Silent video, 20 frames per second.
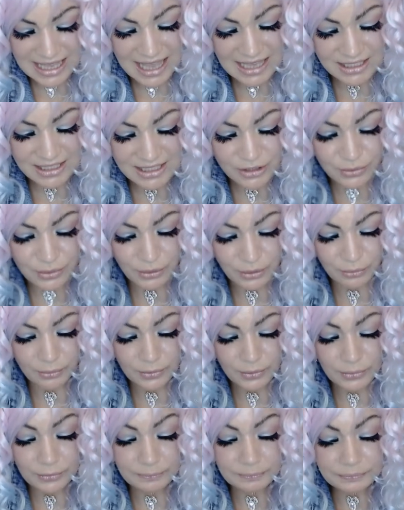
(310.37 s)
as the real
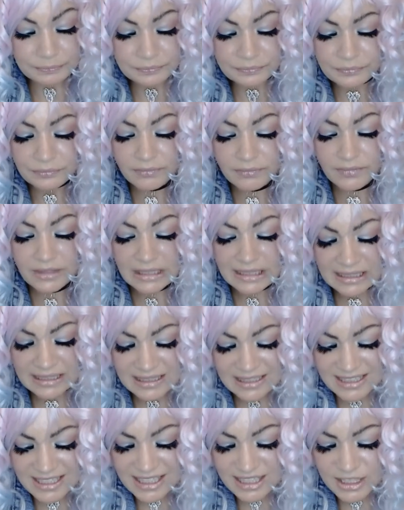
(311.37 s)
moon.
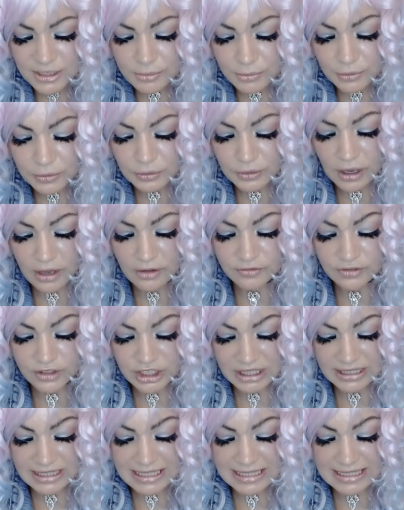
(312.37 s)
This is the moon of
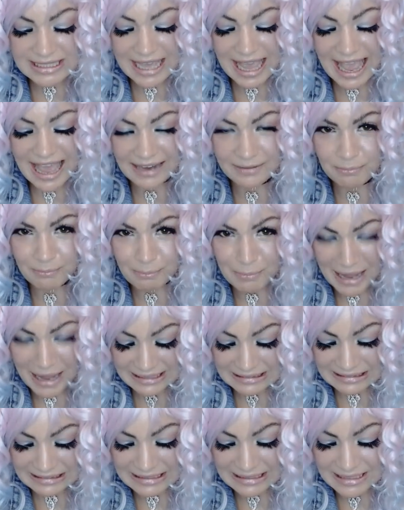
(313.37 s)
genius and
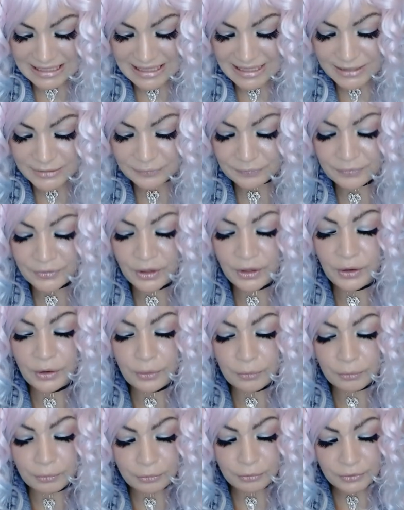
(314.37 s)
madness,
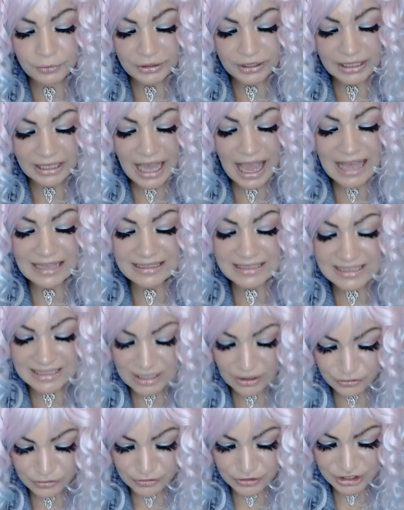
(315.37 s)
brooding and
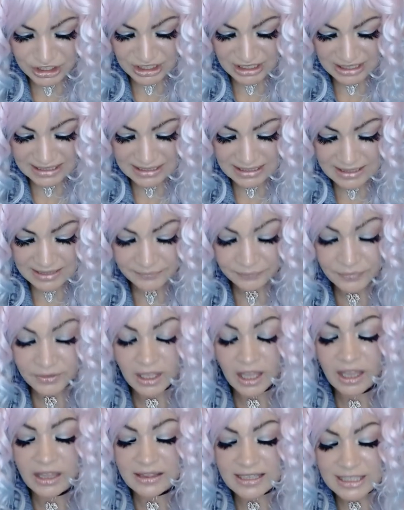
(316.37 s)
selfishness.
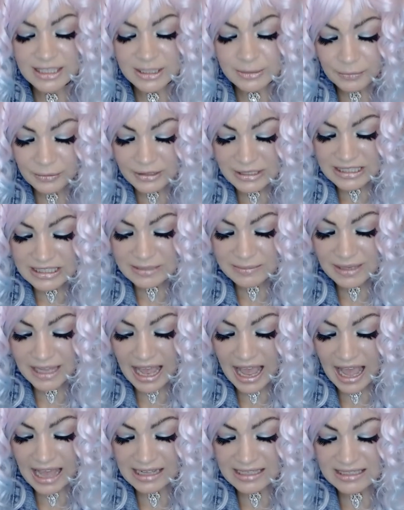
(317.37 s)
This placement
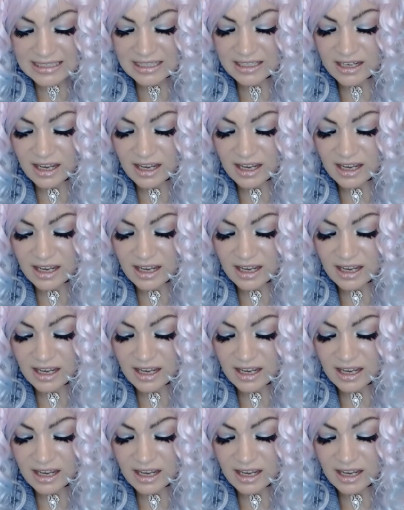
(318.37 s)
adds an